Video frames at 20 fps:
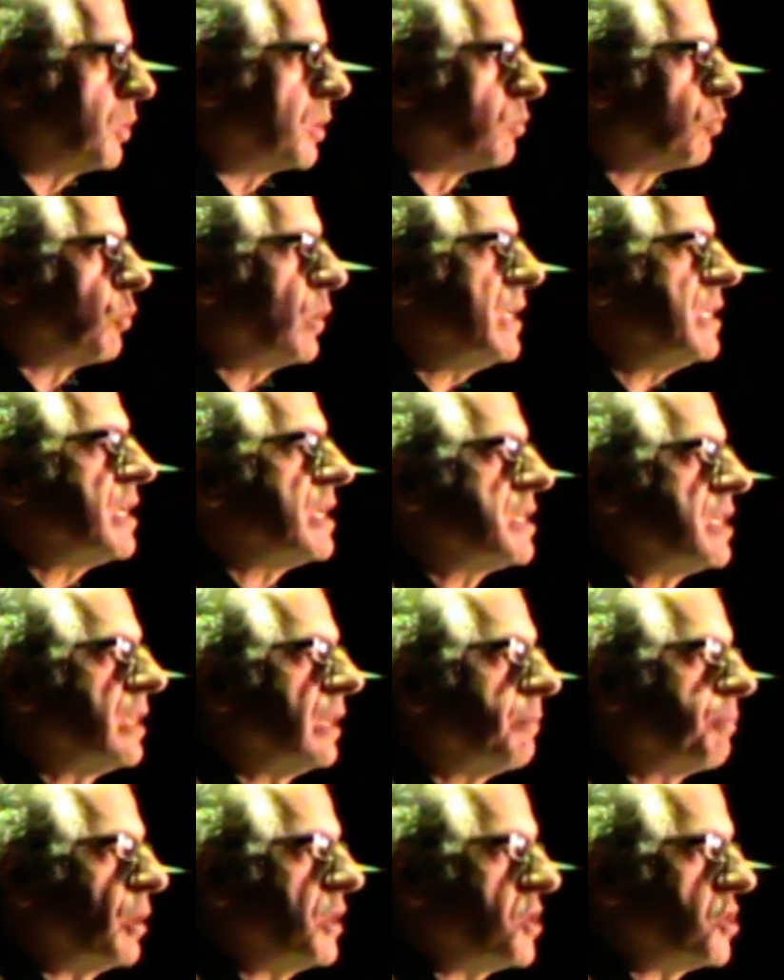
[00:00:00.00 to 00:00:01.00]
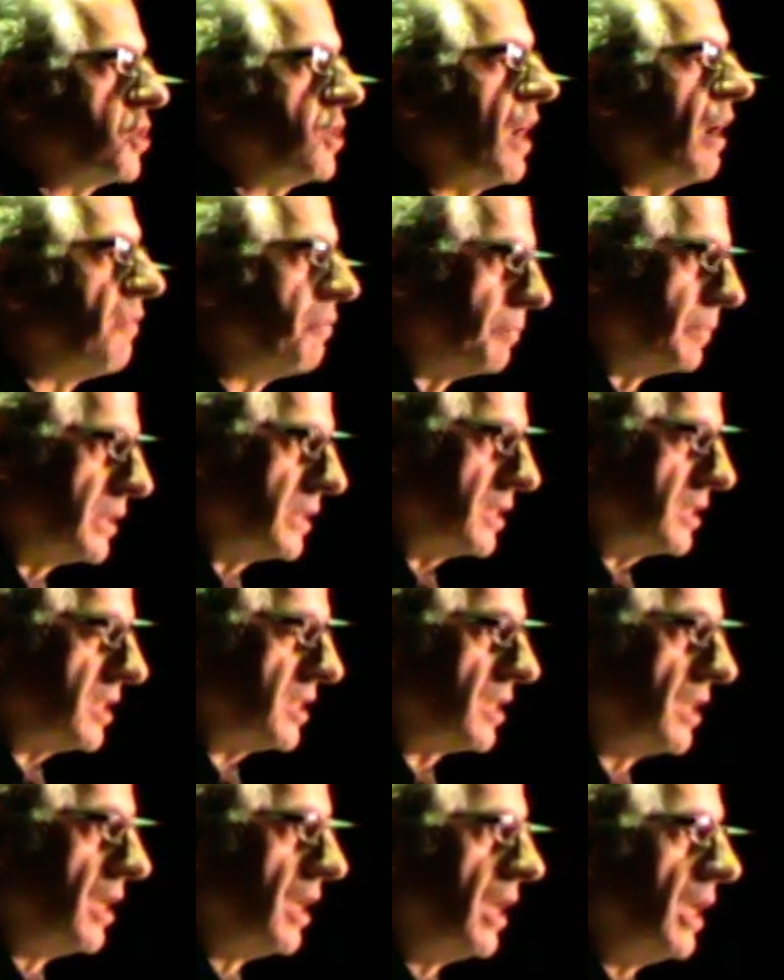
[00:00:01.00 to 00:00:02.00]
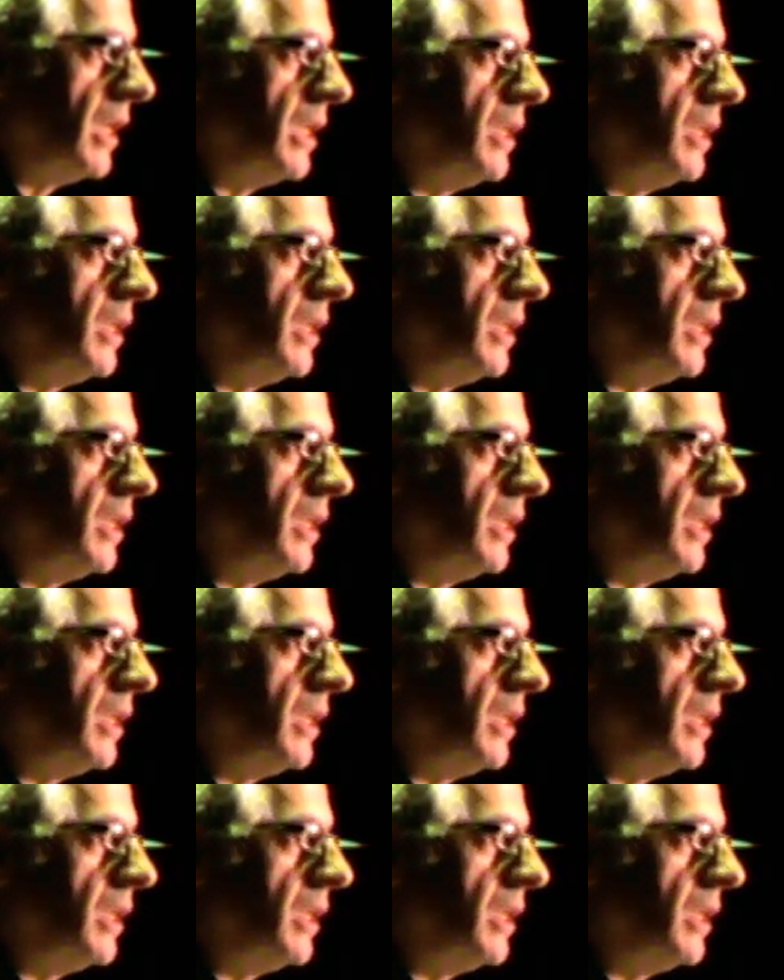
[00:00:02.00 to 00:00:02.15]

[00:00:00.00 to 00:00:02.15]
can read it in the British government's